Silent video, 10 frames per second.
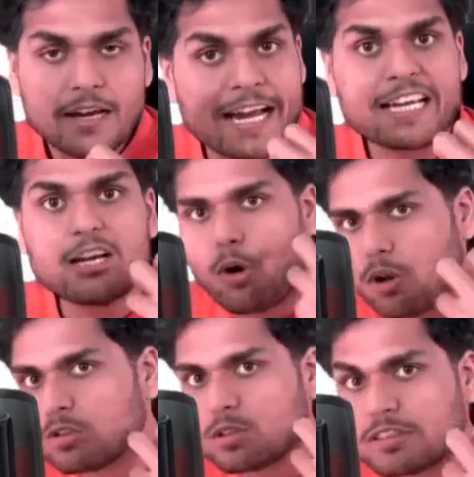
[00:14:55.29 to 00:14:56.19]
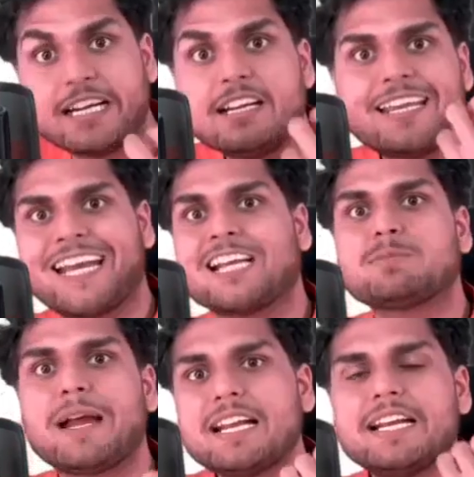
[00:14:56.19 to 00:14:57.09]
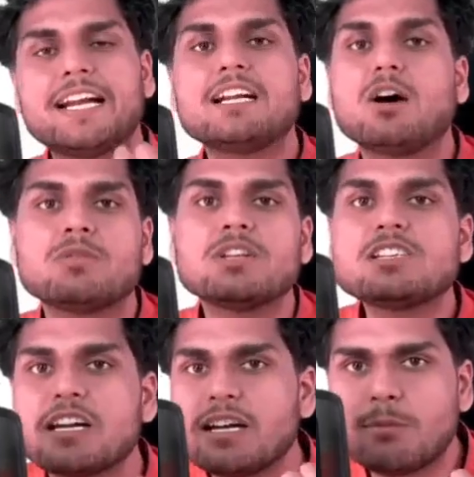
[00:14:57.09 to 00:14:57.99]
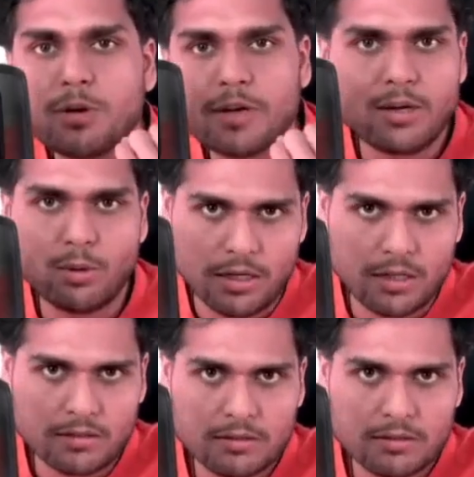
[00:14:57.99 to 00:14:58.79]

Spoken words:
I can also send the expiry date of this JWT token.